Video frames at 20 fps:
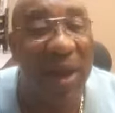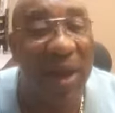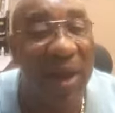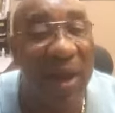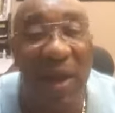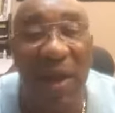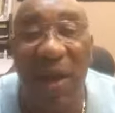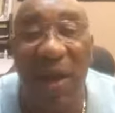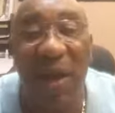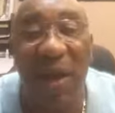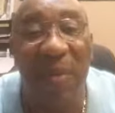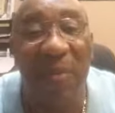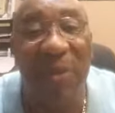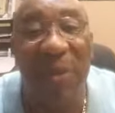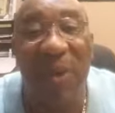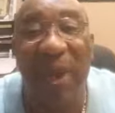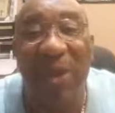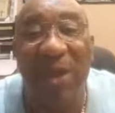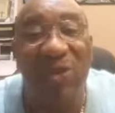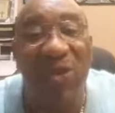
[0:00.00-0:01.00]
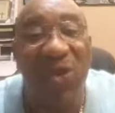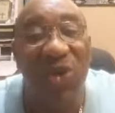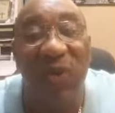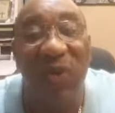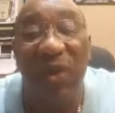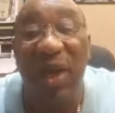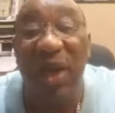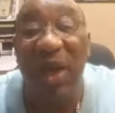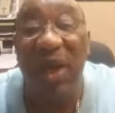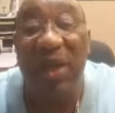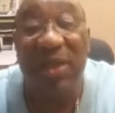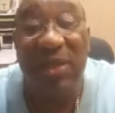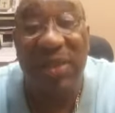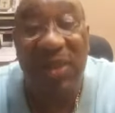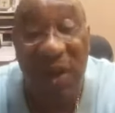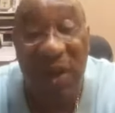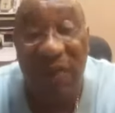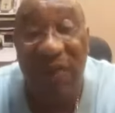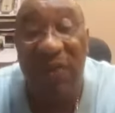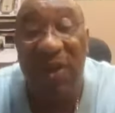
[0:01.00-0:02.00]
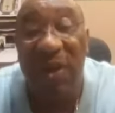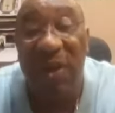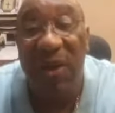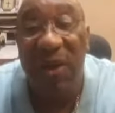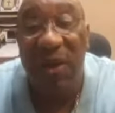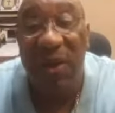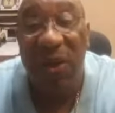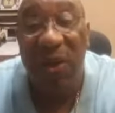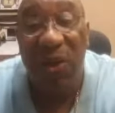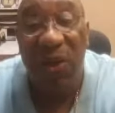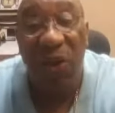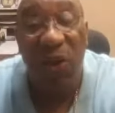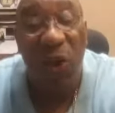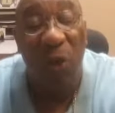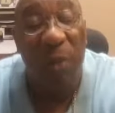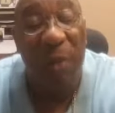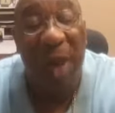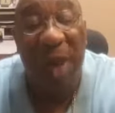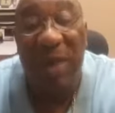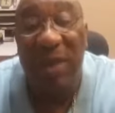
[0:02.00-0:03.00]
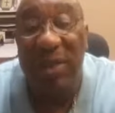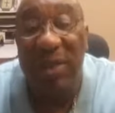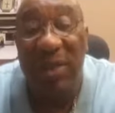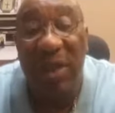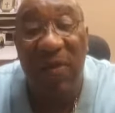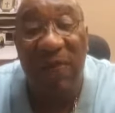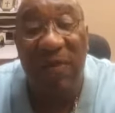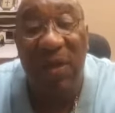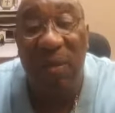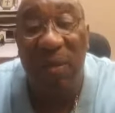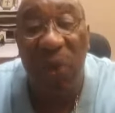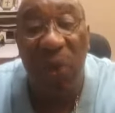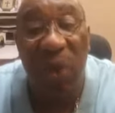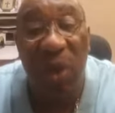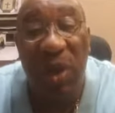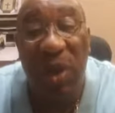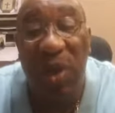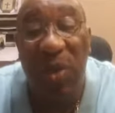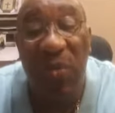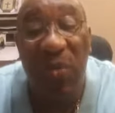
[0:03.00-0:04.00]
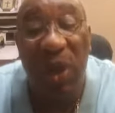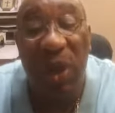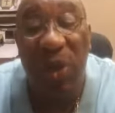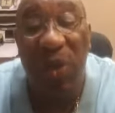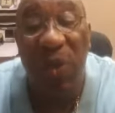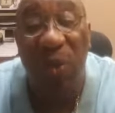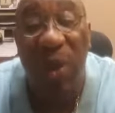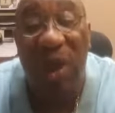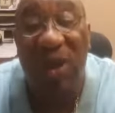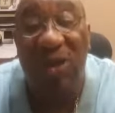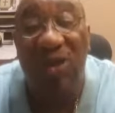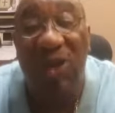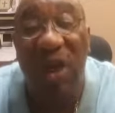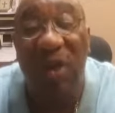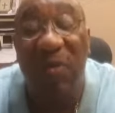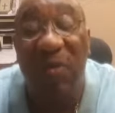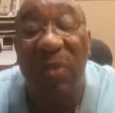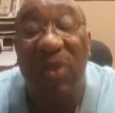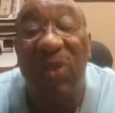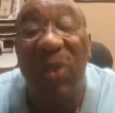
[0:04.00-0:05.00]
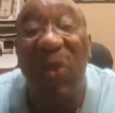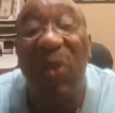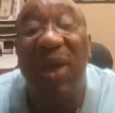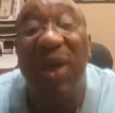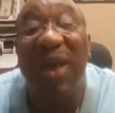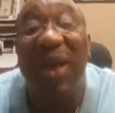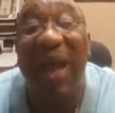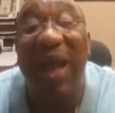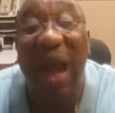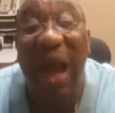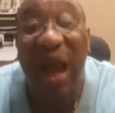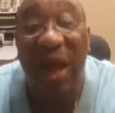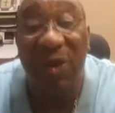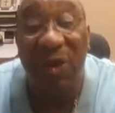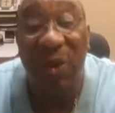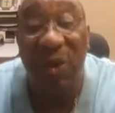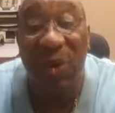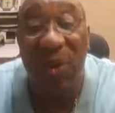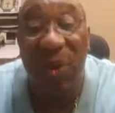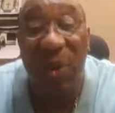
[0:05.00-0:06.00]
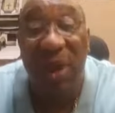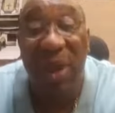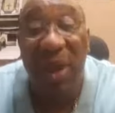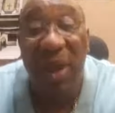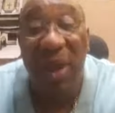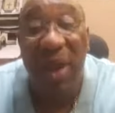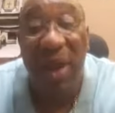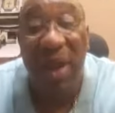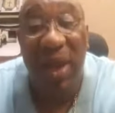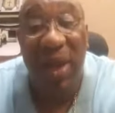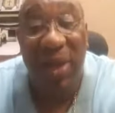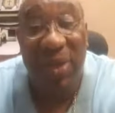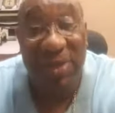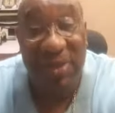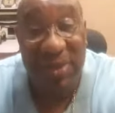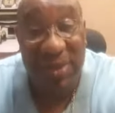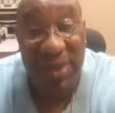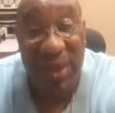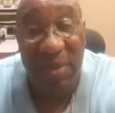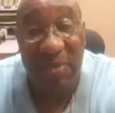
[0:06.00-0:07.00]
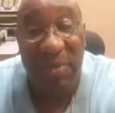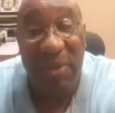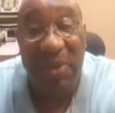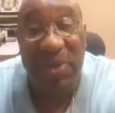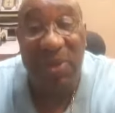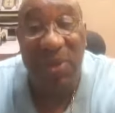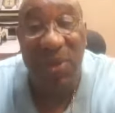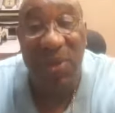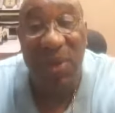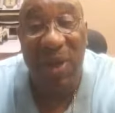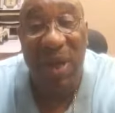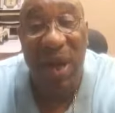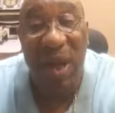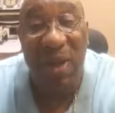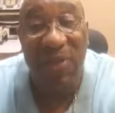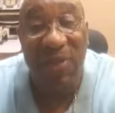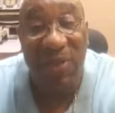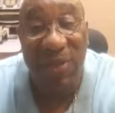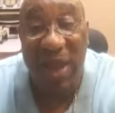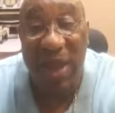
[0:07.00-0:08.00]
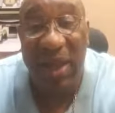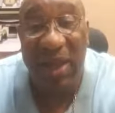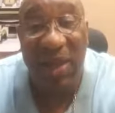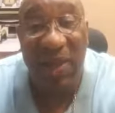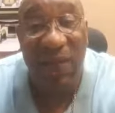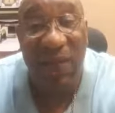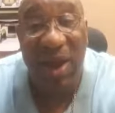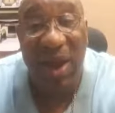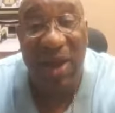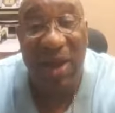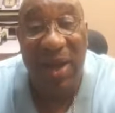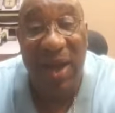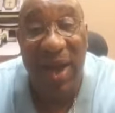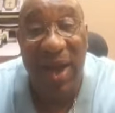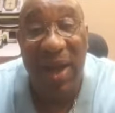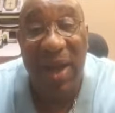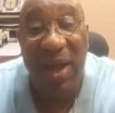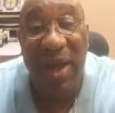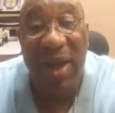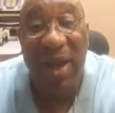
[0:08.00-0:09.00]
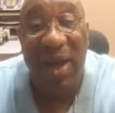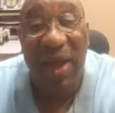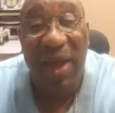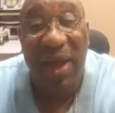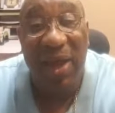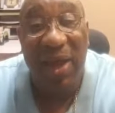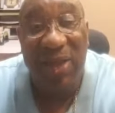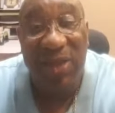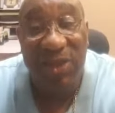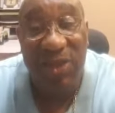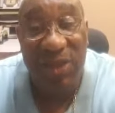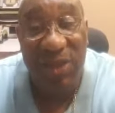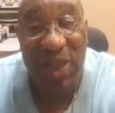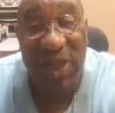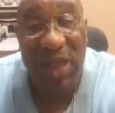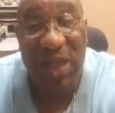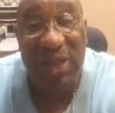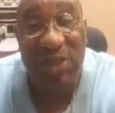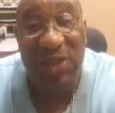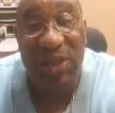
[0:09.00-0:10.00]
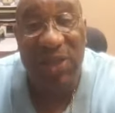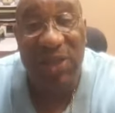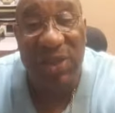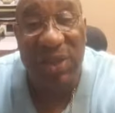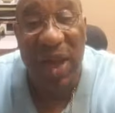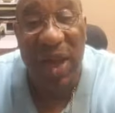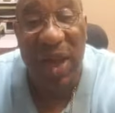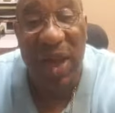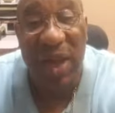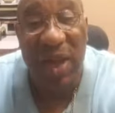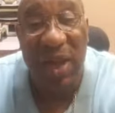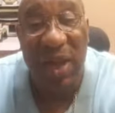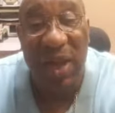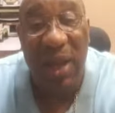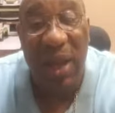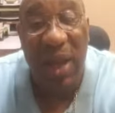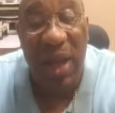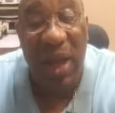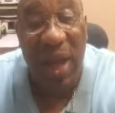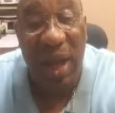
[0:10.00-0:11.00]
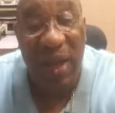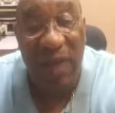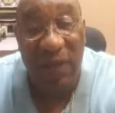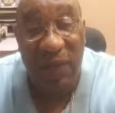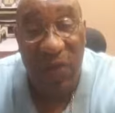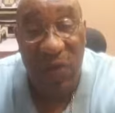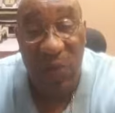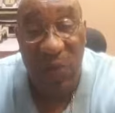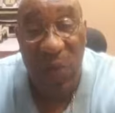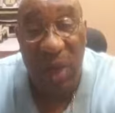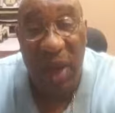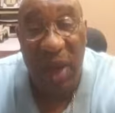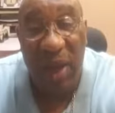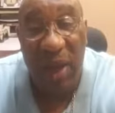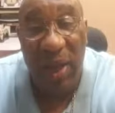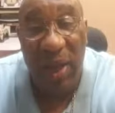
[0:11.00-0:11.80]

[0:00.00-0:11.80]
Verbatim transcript: I give God praise, glory, and I love you. Nobody love you more than we do, except Lord, than I do, except the Lord. I thank you right now. In Jesus' name, have your way.